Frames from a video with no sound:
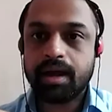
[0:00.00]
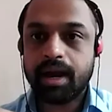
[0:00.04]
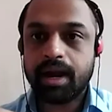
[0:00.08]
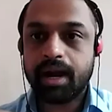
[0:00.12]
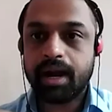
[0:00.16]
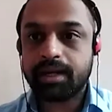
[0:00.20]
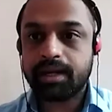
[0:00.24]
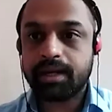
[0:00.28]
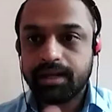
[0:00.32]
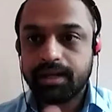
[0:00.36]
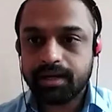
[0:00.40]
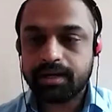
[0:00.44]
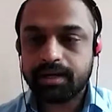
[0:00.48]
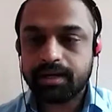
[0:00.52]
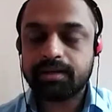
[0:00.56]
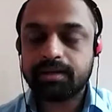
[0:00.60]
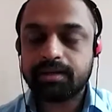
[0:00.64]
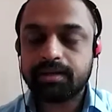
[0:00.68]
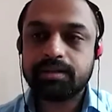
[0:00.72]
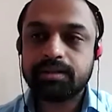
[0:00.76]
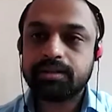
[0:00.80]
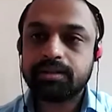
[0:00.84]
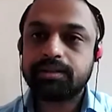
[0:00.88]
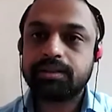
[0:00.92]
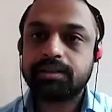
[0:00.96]
and yet
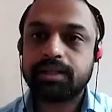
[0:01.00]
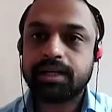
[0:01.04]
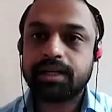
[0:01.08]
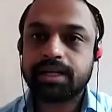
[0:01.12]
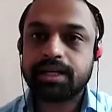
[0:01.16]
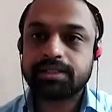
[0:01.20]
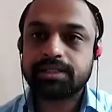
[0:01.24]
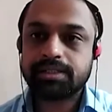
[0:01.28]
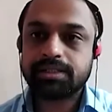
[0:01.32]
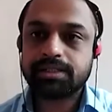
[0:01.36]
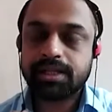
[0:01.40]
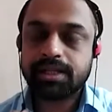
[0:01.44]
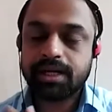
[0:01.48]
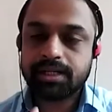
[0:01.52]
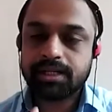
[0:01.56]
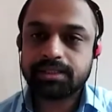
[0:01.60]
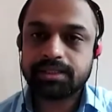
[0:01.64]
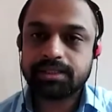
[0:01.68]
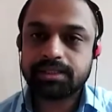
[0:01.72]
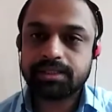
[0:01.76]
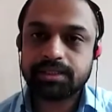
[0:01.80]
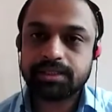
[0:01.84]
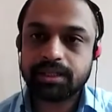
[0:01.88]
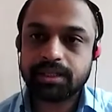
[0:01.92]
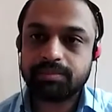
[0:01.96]
the National
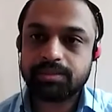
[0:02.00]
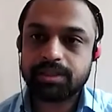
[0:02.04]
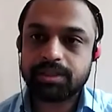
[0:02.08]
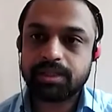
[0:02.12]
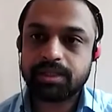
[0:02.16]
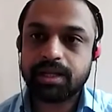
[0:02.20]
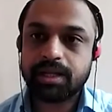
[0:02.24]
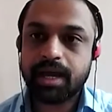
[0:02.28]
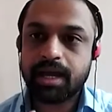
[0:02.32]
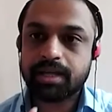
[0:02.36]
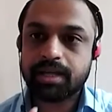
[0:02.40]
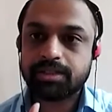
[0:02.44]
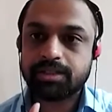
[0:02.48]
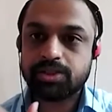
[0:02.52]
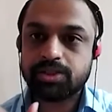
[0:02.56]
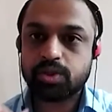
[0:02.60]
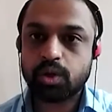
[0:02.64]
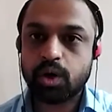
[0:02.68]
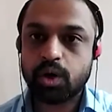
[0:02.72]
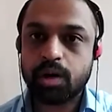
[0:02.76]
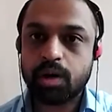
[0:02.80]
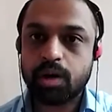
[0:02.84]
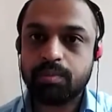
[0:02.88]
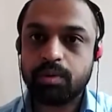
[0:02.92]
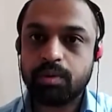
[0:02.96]
Statistics Commission has a
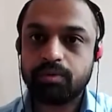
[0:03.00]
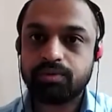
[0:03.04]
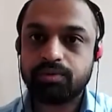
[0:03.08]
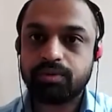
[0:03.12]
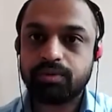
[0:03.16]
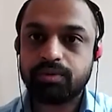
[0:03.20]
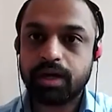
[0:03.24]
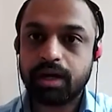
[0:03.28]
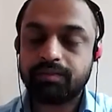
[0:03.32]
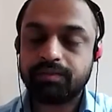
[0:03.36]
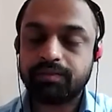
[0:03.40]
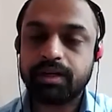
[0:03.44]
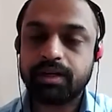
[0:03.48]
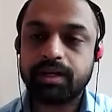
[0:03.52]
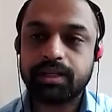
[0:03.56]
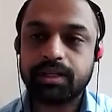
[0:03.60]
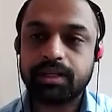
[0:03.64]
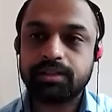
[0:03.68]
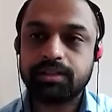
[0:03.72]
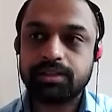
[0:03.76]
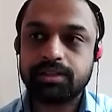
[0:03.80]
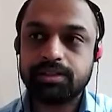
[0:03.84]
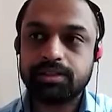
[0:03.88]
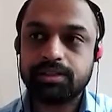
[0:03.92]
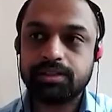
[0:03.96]
job of converting
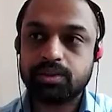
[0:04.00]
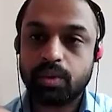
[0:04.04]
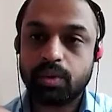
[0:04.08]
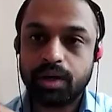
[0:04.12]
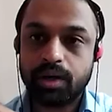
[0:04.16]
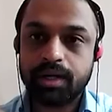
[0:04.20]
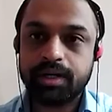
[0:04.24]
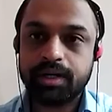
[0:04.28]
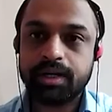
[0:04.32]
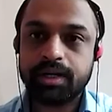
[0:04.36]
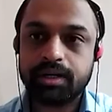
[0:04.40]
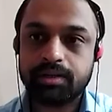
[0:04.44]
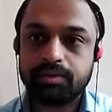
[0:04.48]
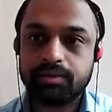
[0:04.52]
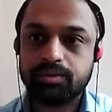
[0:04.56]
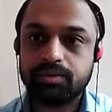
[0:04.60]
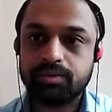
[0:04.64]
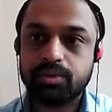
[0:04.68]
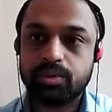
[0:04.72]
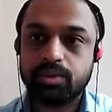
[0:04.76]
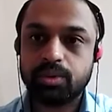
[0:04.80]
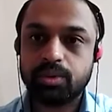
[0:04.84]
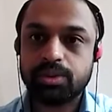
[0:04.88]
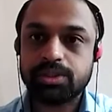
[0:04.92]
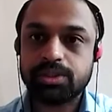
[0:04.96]
these qualitative
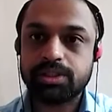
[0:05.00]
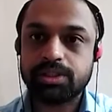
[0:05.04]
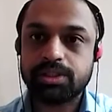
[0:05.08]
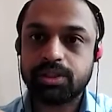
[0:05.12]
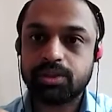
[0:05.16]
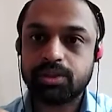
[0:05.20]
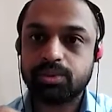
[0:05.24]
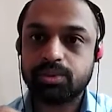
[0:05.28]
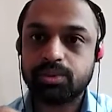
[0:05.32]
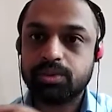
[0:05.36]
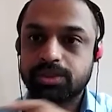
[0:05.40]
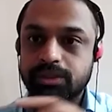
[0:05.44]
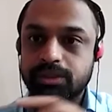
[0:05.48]
goals into yes,